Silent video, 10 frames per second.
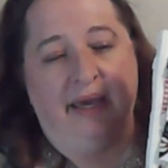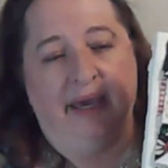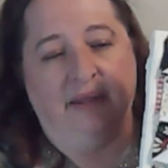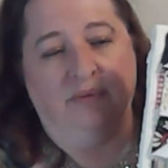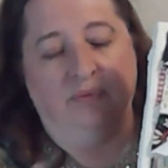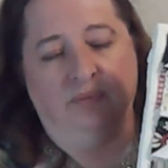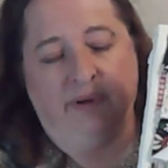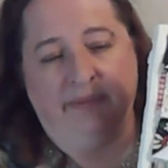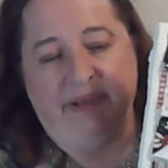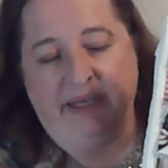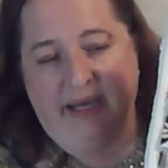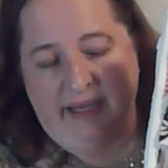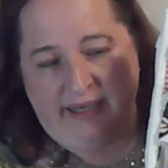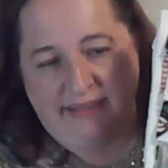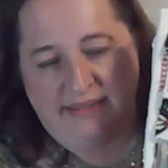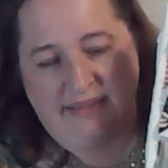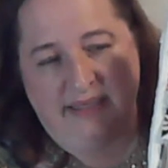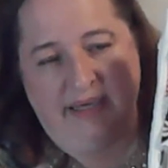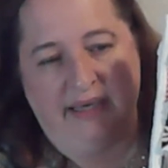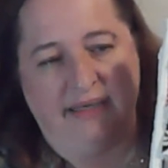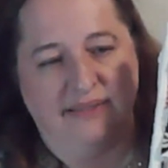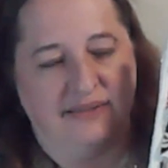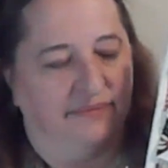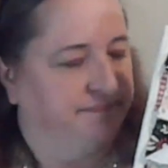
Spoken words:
And what'll be nice is